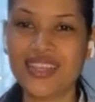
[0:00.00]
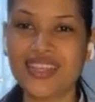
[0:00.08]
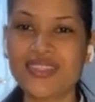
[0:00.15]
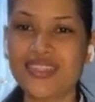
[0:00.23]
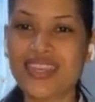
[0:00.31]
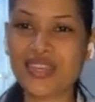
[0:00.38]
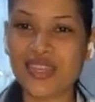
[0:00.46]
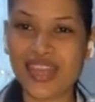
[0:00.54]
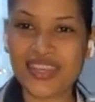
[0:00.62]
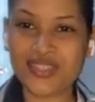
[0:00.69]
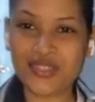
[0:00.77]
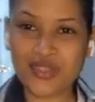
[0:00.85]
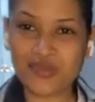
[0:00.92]
So thank you
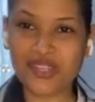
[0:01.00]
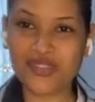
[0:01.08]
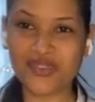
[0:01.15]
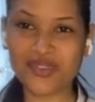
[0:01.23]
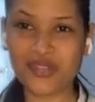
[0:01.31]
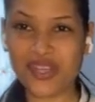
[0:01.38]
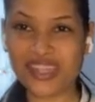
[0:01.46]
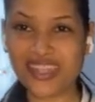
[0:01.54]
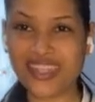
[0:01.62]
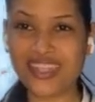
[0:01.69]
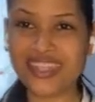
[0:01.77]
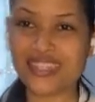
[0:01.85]
guys so much for joining.